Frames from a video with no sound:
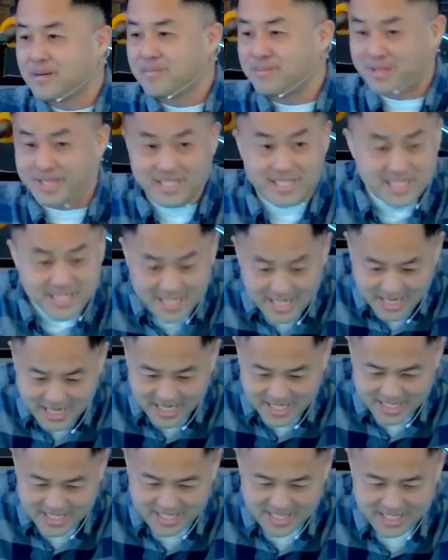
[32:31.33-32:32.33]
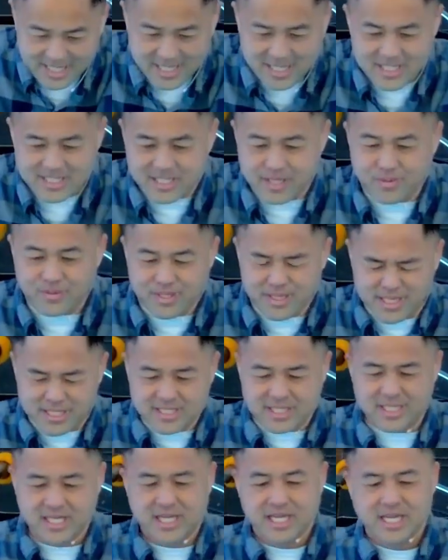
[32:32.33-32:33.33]
pleasing God? So what
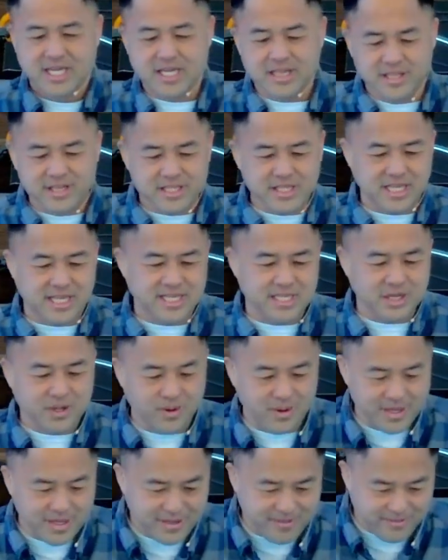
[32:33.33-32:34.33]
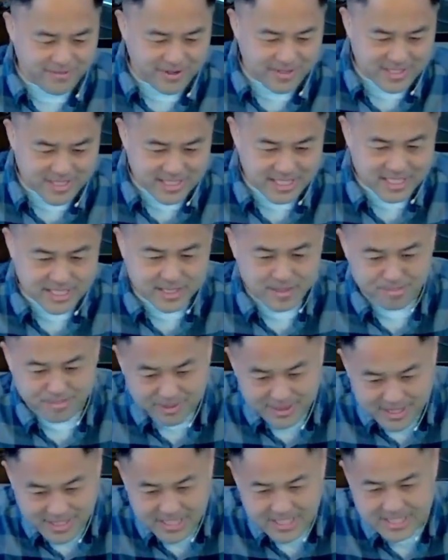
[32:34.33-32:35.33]
does it look like, according to verse 6, to
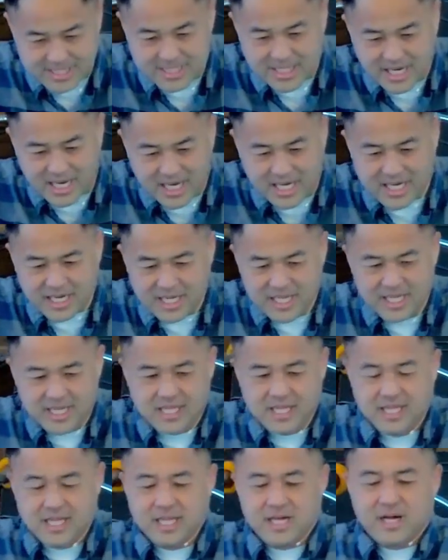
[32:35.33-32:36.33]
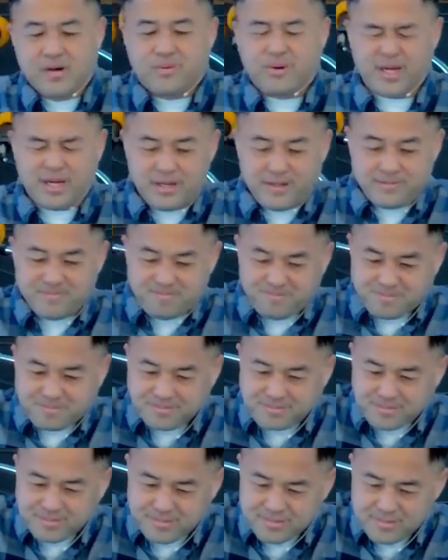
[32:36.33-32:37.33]
please God? Well,
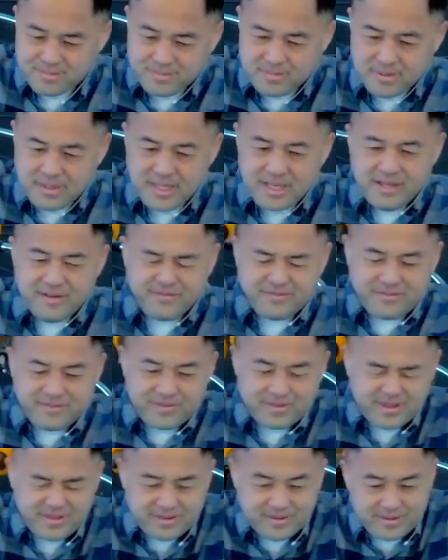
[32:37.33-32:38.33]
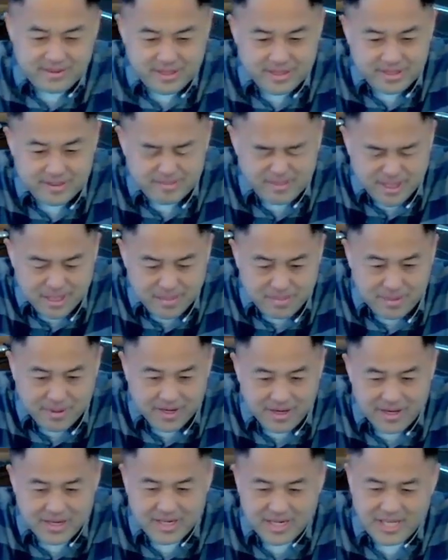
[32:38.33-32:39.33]
in the middle
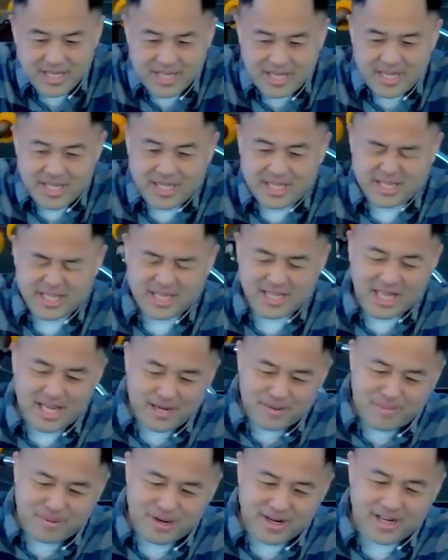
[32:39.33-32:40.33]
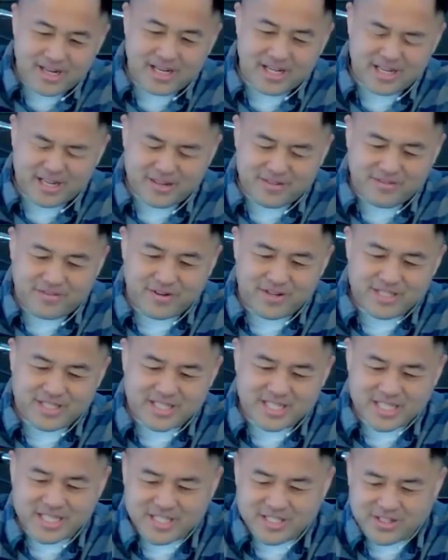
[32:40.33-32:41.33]
part and the latter part of verse
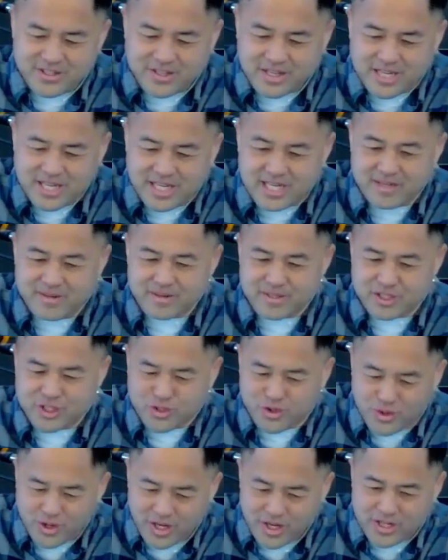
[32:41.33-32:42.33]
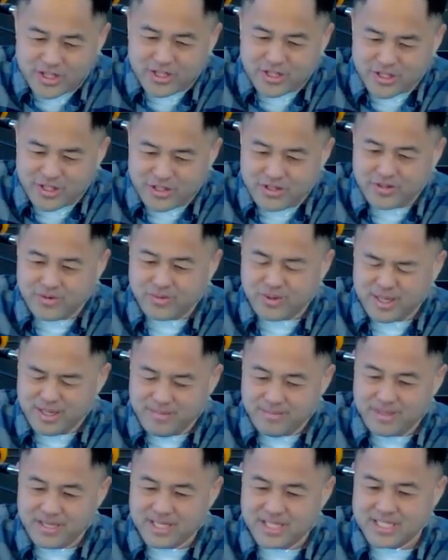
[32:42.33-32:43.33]
6, you get a strong clue of what
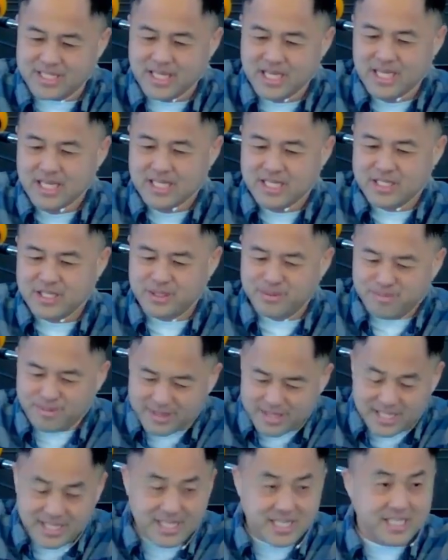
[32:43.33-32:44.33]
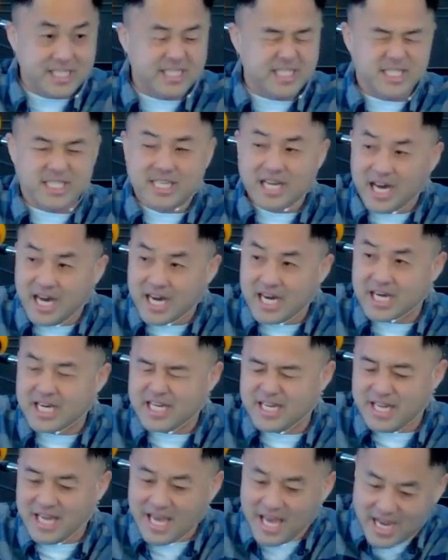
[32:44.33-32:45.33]
it means to please
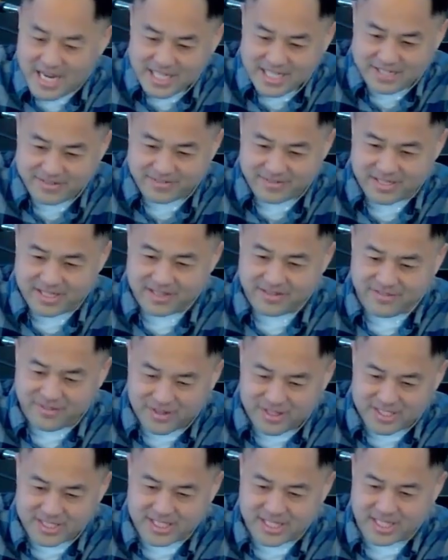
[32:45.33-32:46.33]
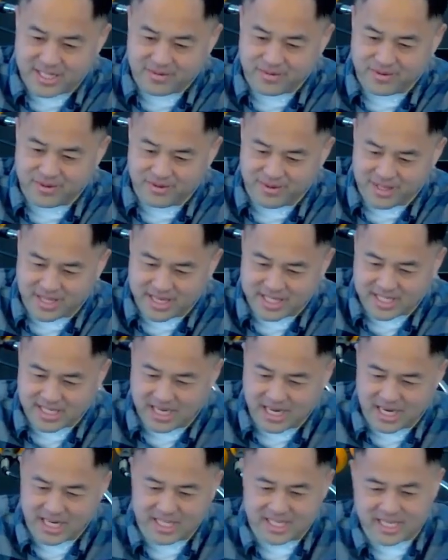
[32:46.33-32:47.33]
God actively. And the first thing I would like to
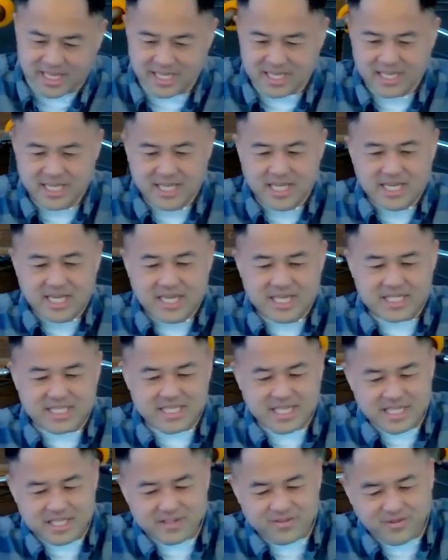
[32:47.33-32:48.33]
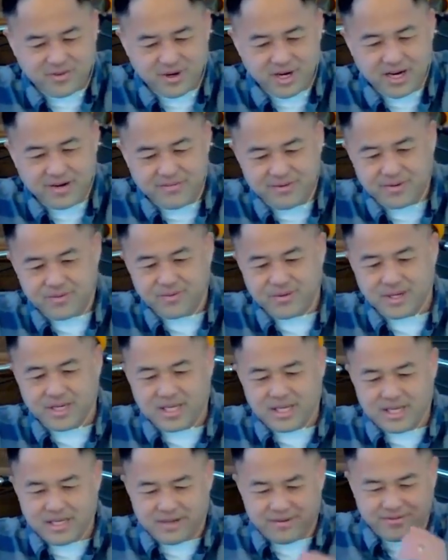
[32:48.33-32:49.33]
highlight, it says,
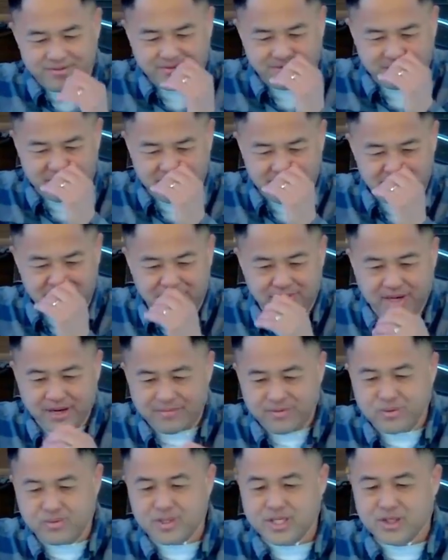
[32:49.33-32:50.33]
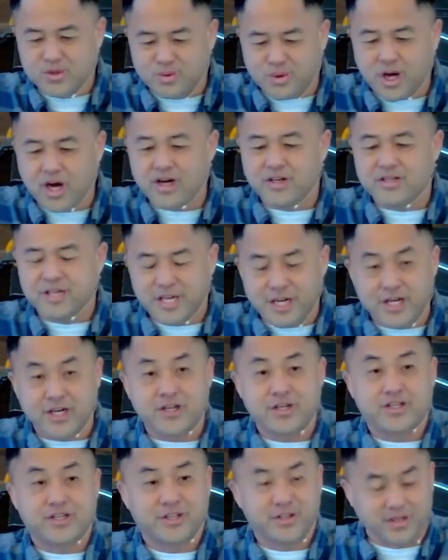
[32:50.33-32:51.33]
for whoever would draw
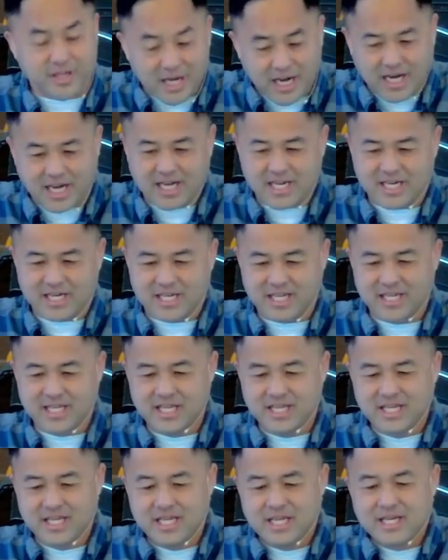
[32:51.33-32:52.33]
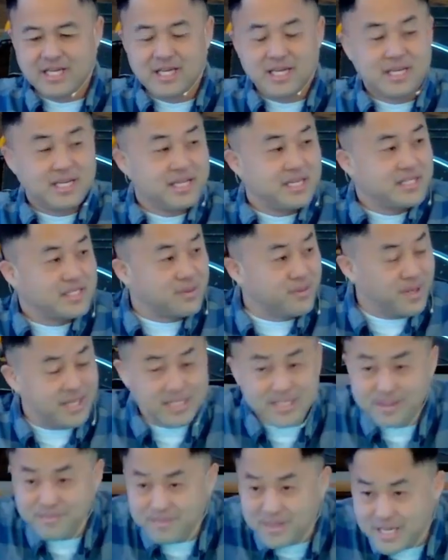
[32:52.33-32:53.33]
near to God. So what
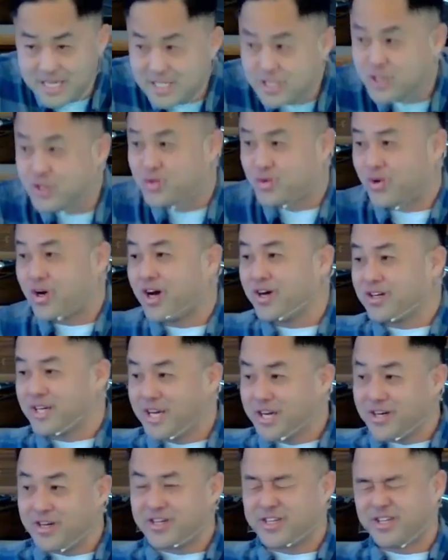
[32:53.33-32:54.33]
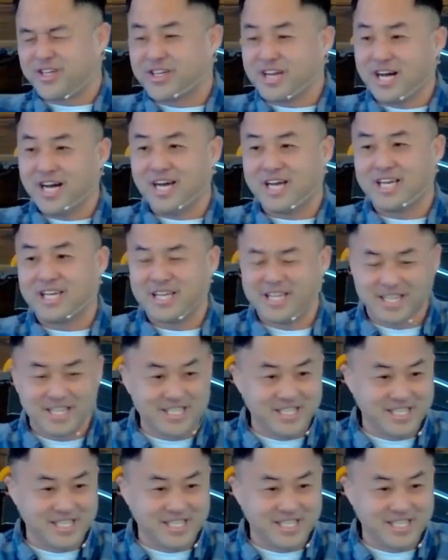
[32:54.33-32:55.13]
does it mean to draw near to God?